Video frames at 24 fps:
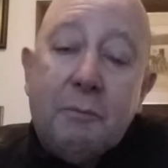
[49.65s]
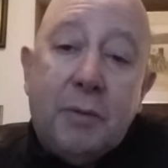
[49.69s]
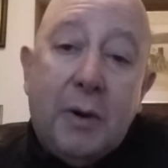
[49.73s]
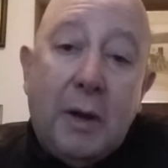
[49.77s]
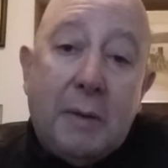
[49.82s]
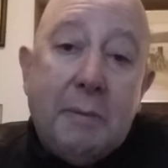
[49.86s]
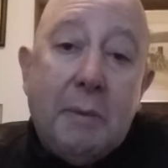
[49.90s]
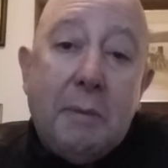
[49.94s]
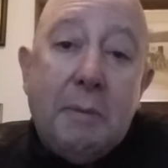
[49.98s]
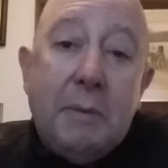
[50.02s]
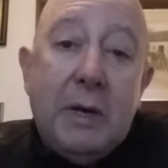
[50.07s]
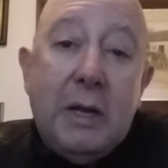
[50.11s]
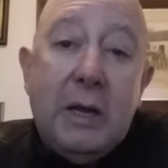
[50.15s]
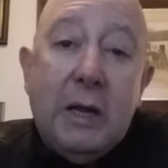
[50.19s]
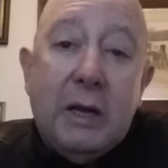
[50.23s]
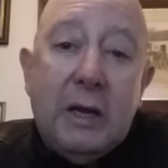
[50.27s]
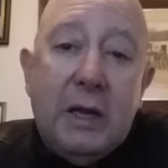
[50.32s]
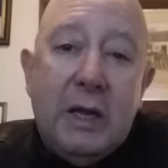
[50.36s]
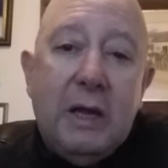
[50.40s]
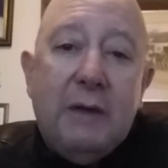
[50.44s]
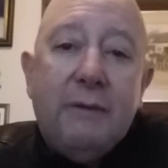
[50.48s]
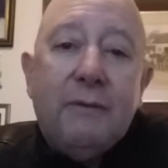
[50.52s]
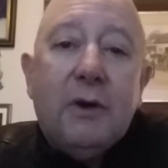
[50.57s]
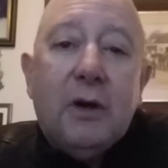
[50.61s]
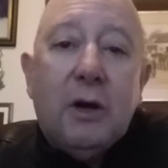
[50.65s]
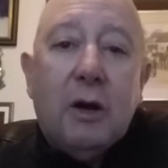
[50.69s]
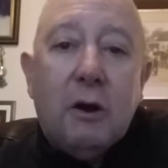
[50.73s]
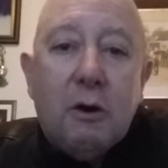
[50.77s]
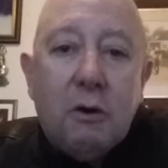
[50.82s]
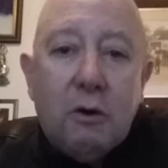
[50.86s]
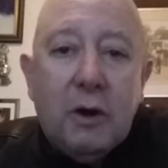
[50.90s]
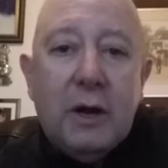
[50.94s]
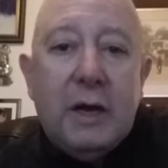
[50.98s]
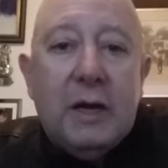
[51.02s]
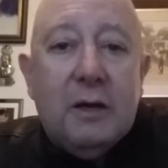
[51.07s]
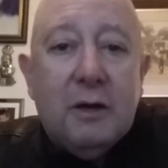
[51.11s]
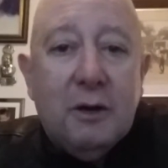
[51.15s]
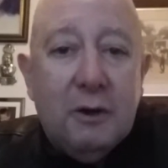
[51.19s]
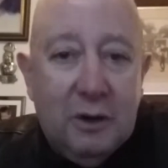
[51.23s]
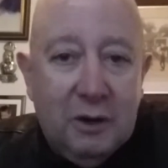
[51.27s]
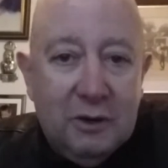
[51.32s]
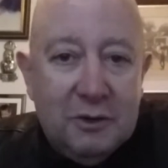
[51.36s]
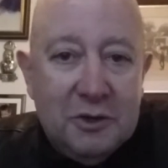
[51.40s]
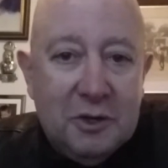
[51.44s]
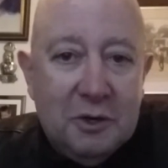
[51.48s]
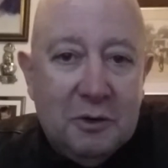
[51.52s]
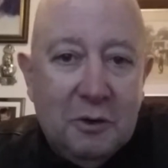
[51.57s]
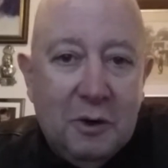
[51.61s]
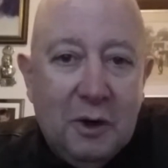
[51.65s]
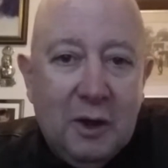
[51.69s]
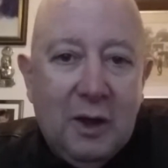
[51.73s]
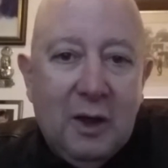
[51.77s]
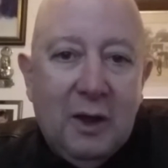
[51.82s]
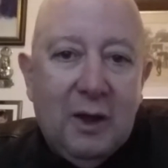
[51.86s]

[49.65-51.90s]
probably an even greater issue.